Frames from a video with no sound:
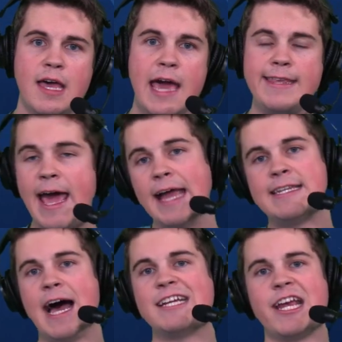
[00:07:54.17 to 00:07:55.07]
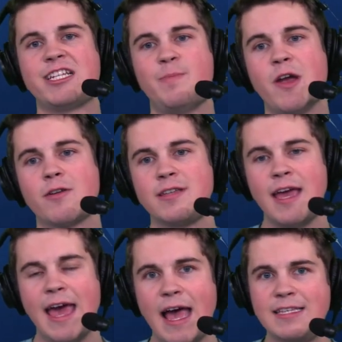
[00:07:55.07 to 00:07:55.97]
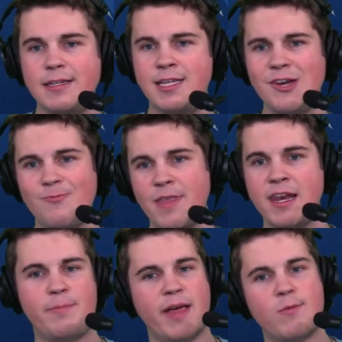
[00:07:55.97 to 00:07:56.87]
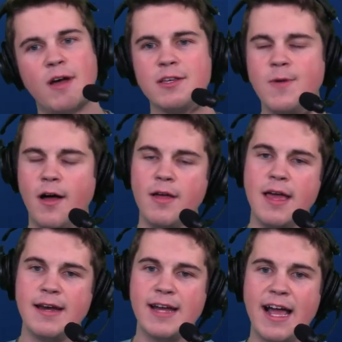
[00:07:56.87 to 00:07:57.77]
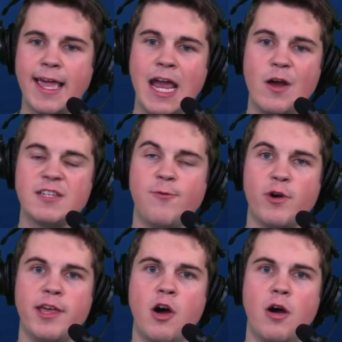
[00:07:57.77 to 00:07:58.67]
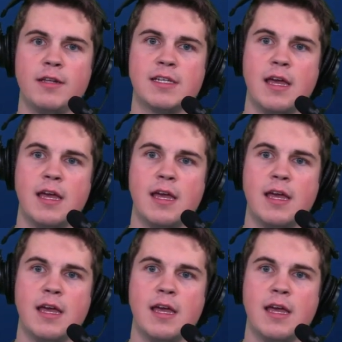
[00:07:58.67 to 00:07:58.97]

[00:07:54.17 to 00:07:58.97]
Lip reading: and you had Tyjae Spears as the two. And he played well as well. 9 carries, 40 yards.